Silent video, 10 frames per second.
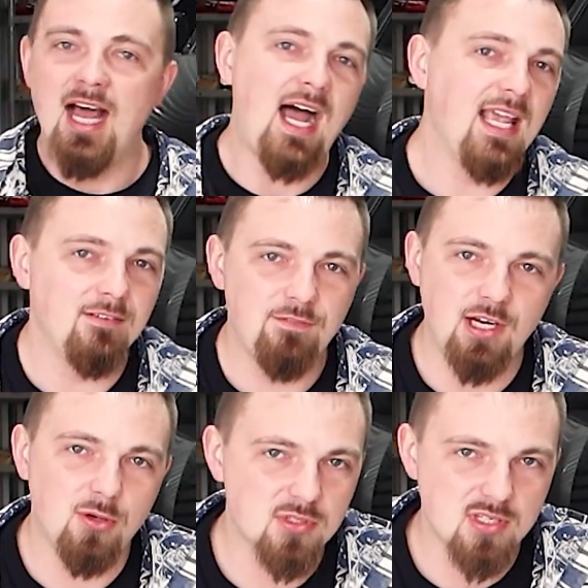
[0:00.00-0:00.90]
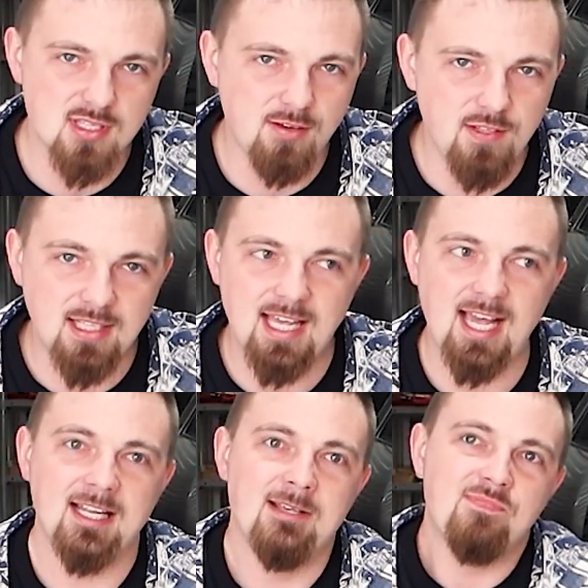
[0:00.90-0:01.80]
high-end vehicles and stuff like
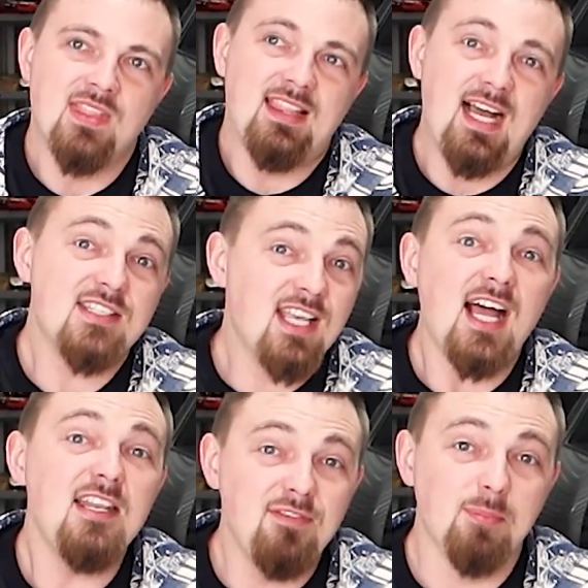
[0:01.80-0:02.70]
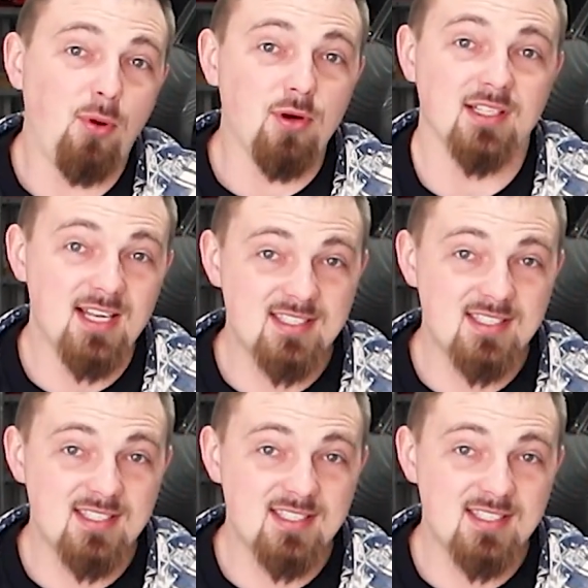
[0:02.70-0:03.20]
that, that's kind of important.